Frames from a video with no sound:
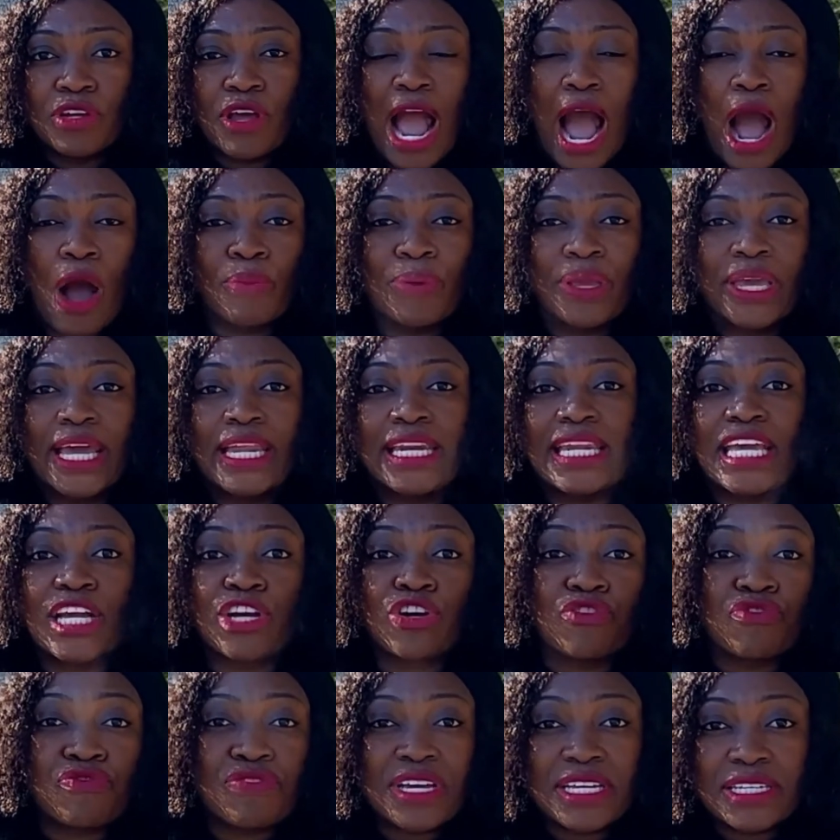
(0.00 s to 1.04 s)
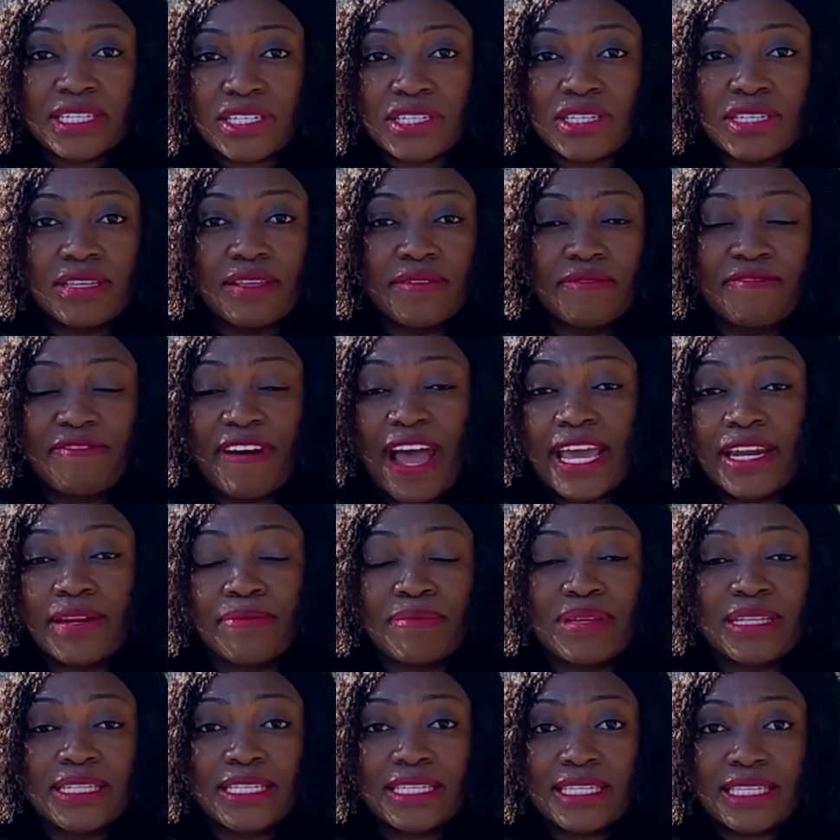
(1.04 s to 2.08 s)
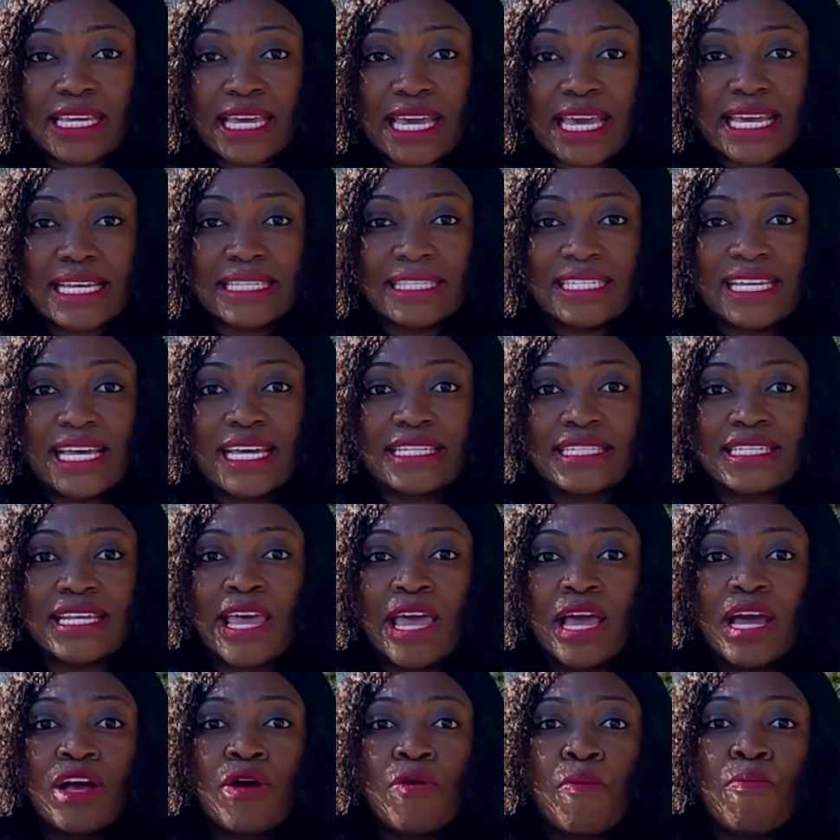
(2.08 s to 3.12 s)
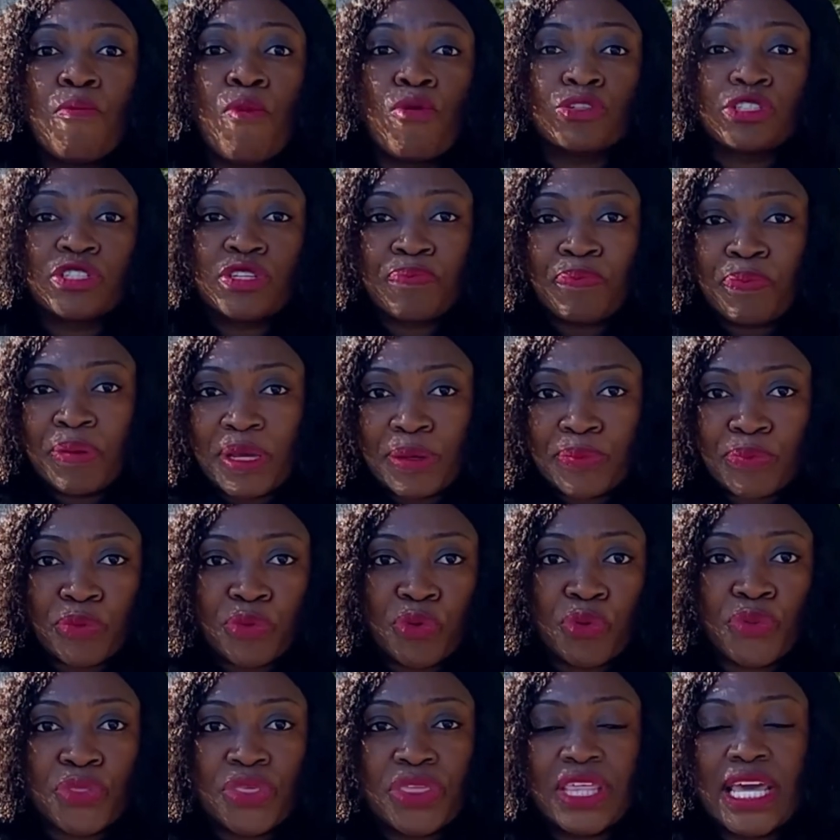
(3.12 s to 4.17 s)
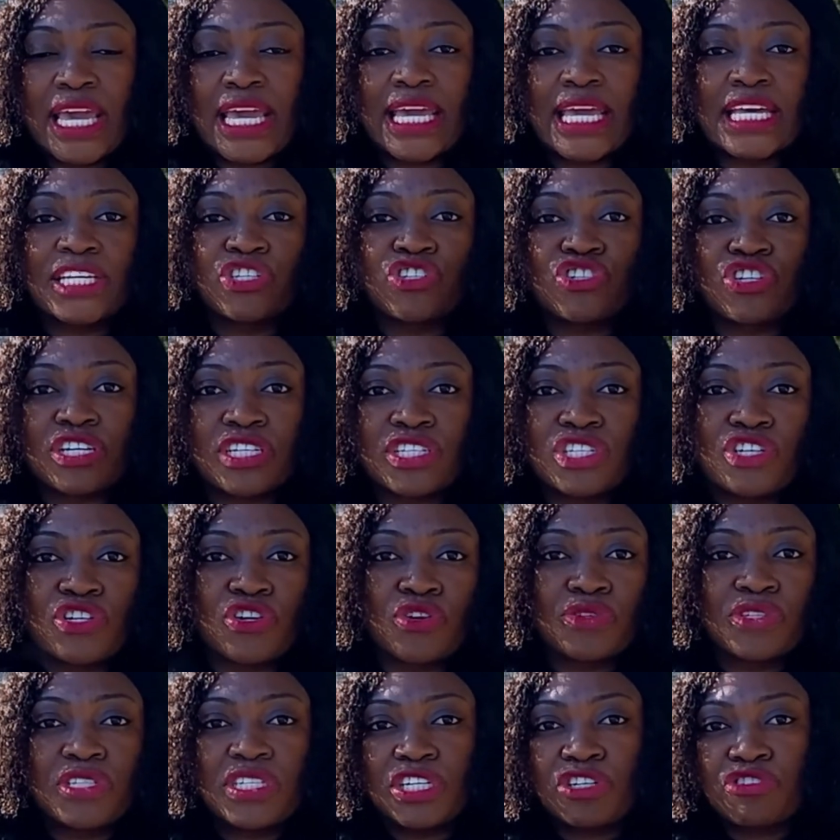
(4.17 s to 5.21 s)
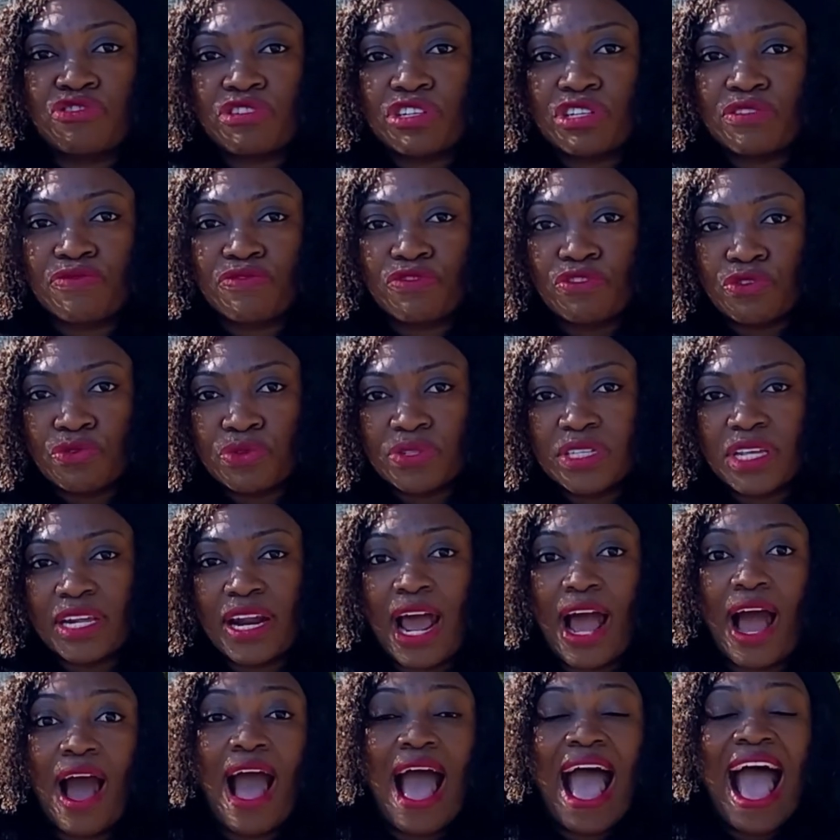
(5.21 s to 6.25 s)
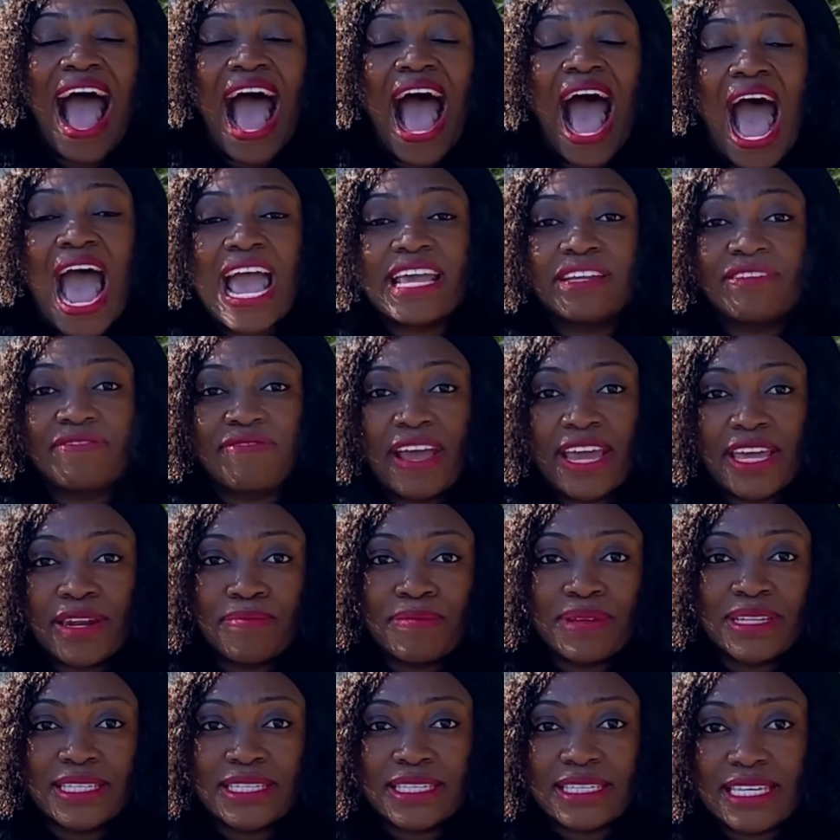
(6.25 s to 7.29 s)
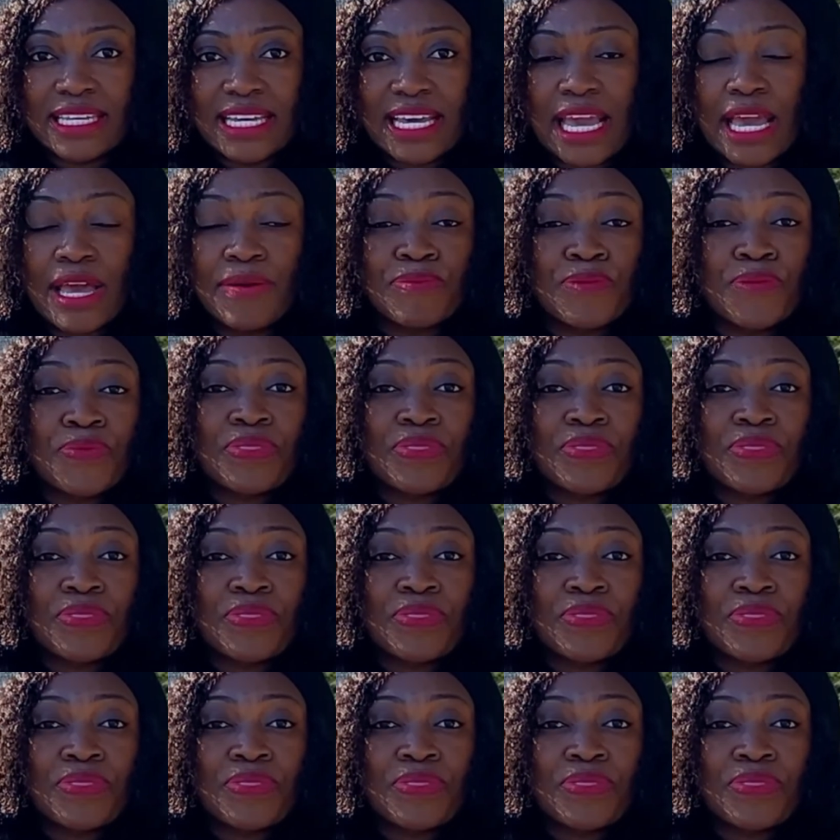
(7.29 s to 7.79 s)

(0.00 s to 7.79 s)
how we can increase vitamin C. He says, most people think it's just, citrus fruits that are high in vitamin C.